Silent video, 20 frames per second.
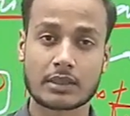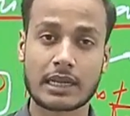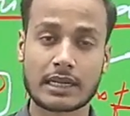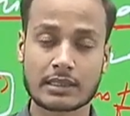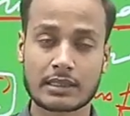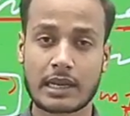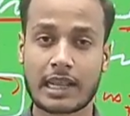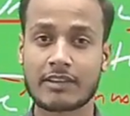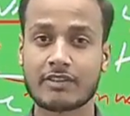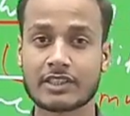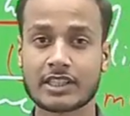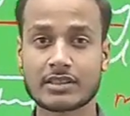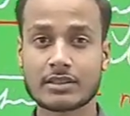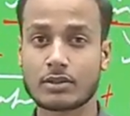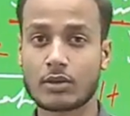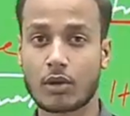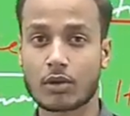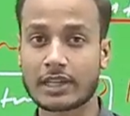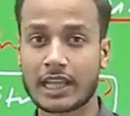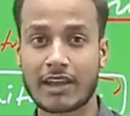languages
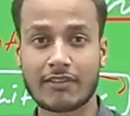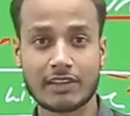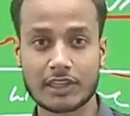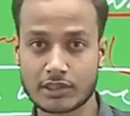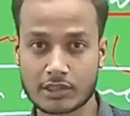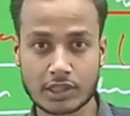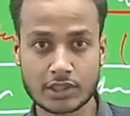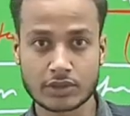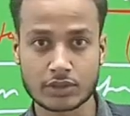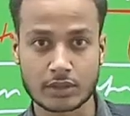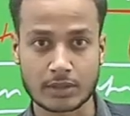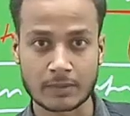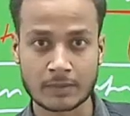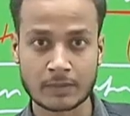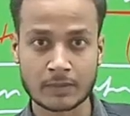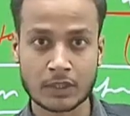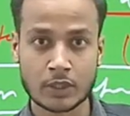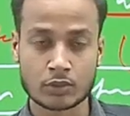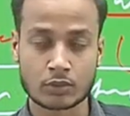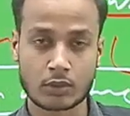don't have literature.
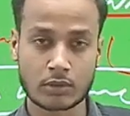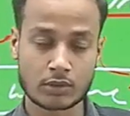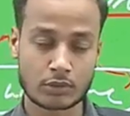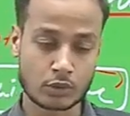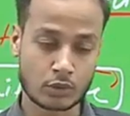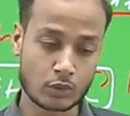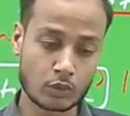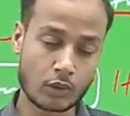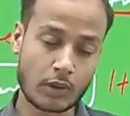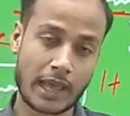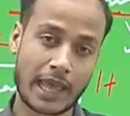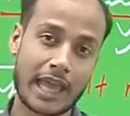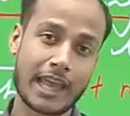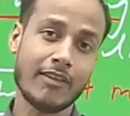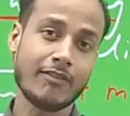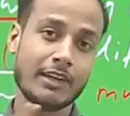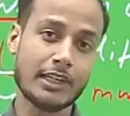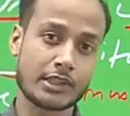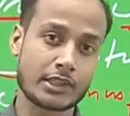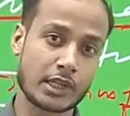So, to have
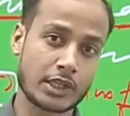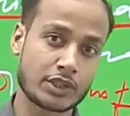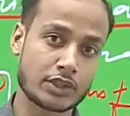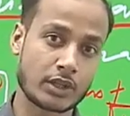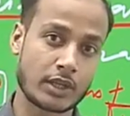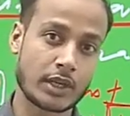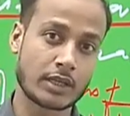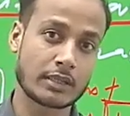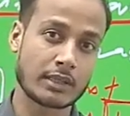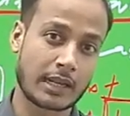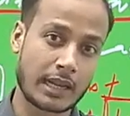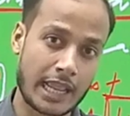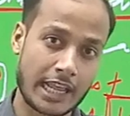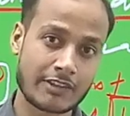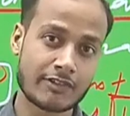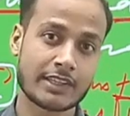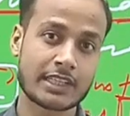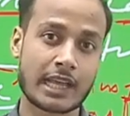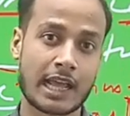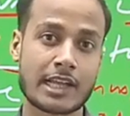literature, the
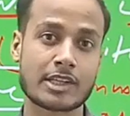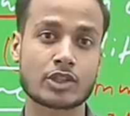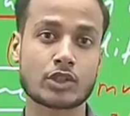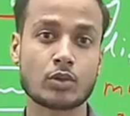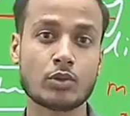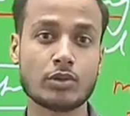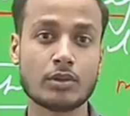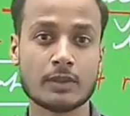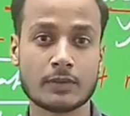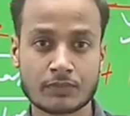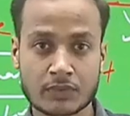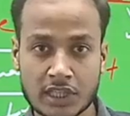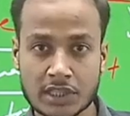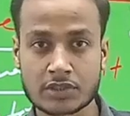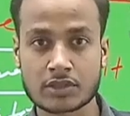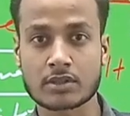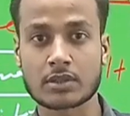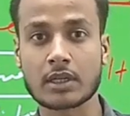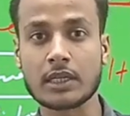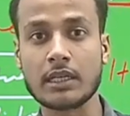language has to
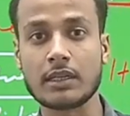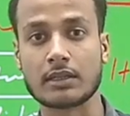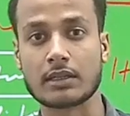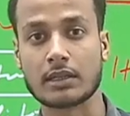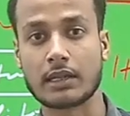struggle,